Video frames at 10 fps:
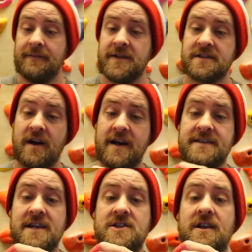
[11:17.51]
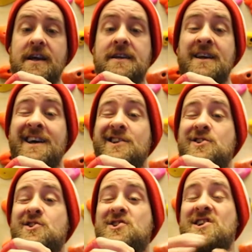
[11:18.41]
This guy is actually like
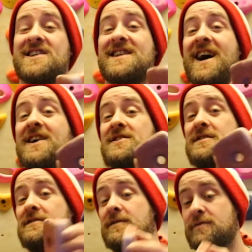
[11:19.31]
just under